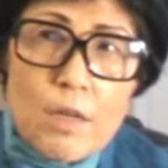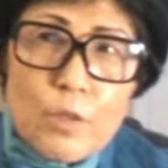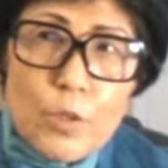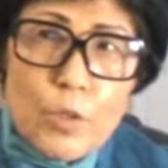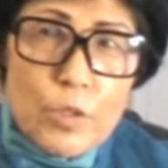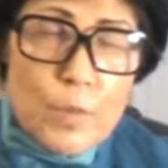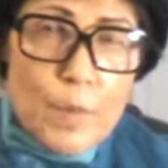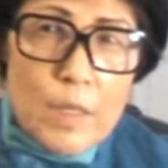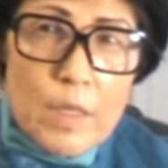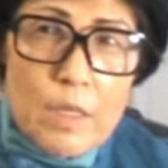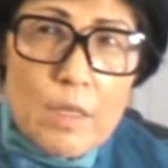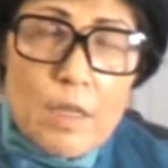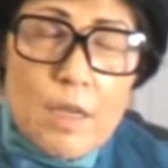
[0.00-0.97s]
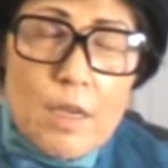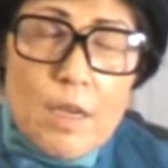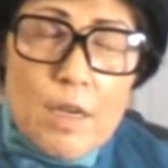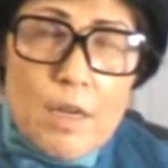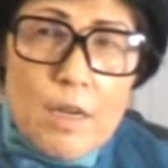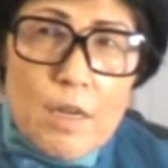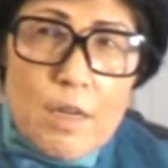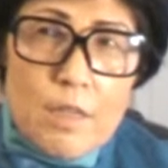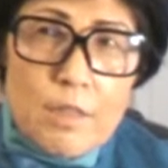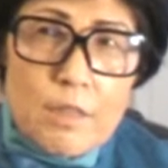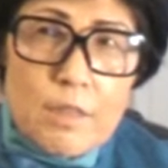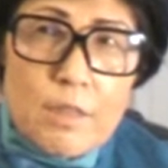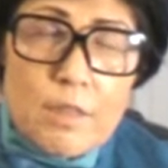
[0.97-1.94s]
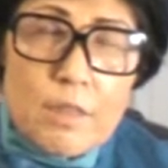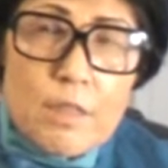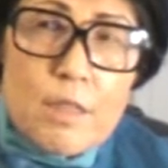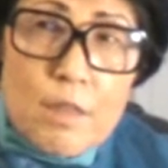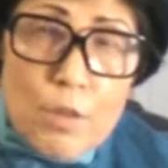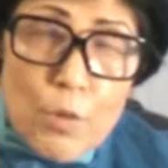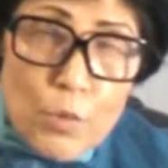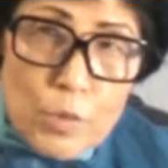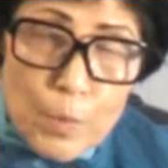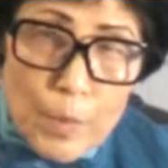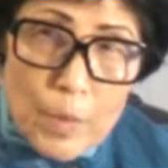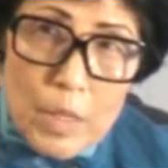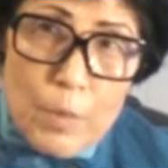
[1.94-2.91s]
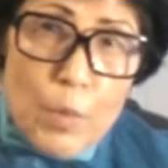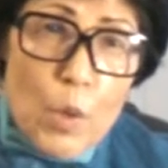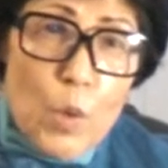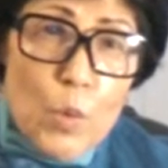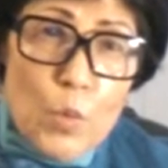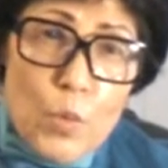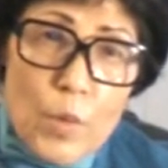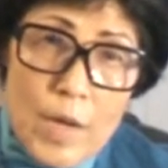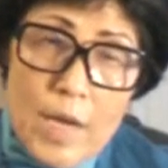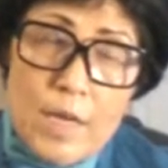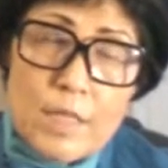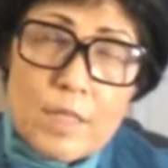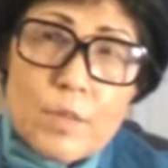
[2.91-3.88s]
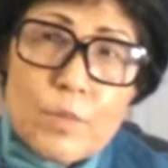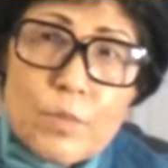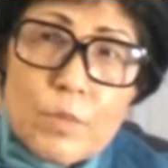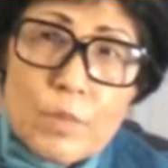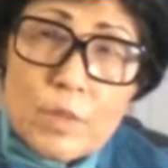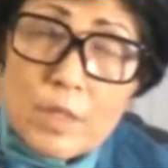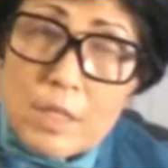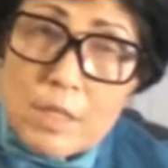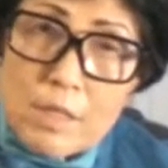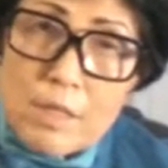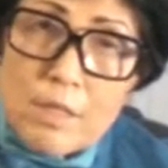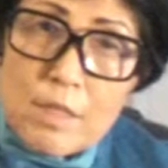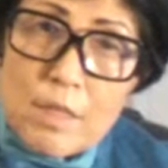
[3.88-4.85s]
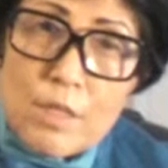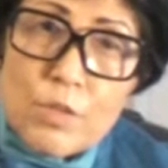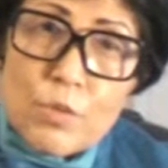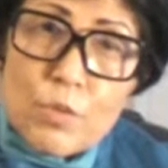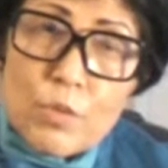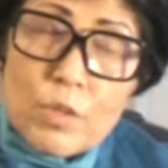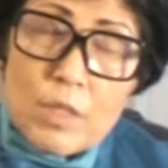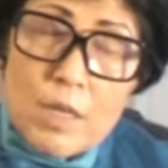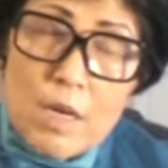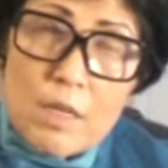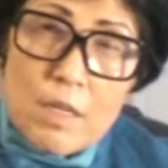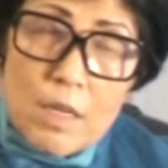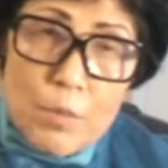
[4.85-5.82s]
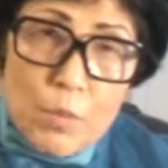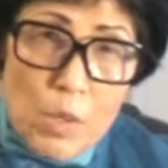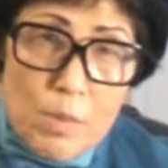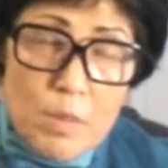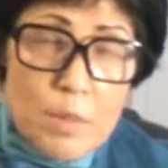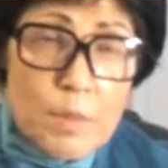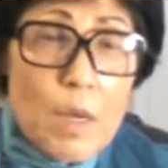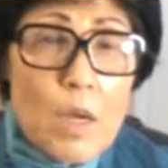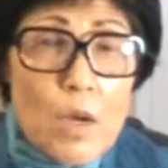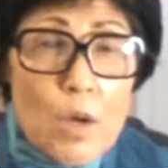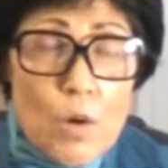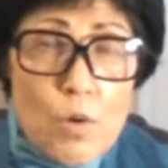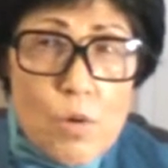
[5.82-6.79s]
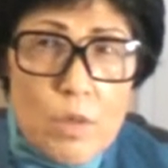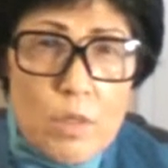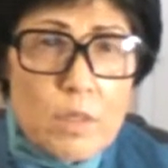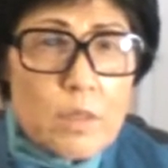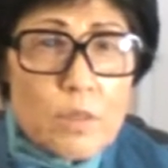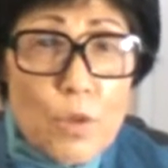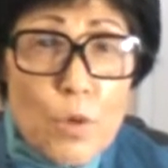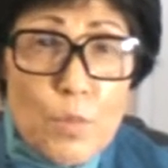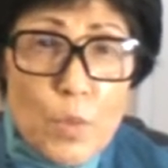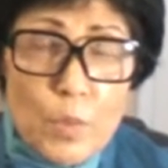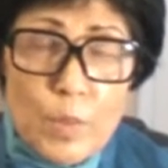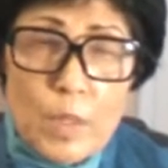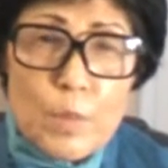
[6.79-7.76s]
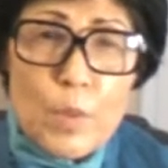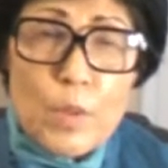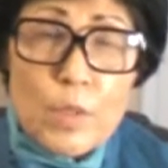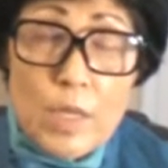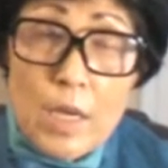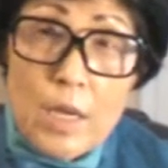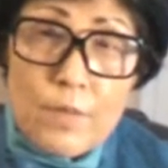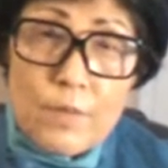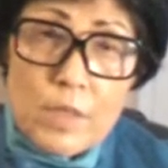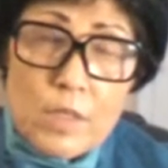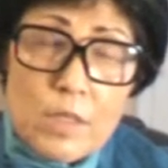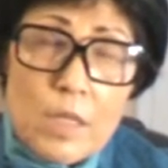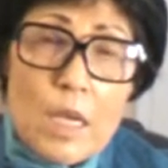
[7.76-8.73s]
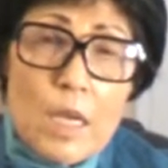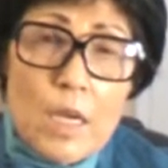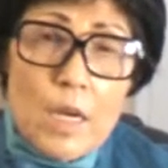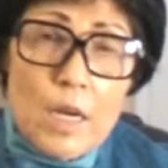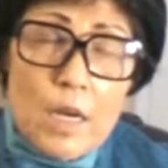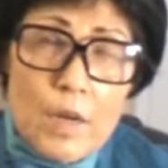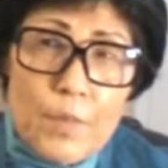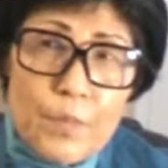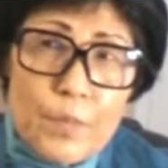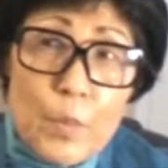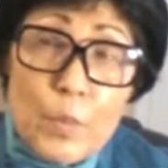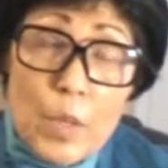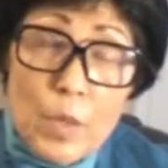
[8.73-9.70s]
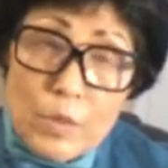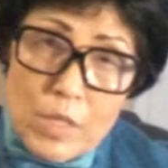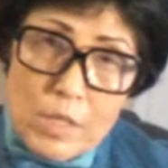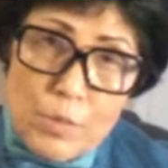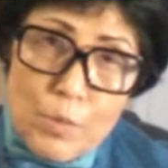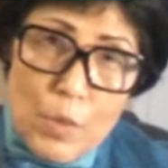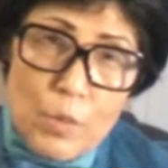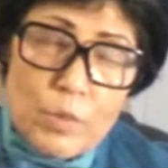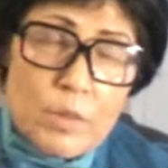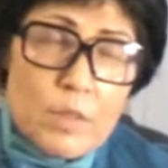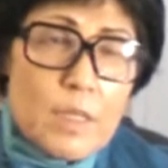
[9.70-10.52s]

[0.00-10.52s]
Could be in those people who had diseases or cardiac problem, or normal people can have this paroxysmal,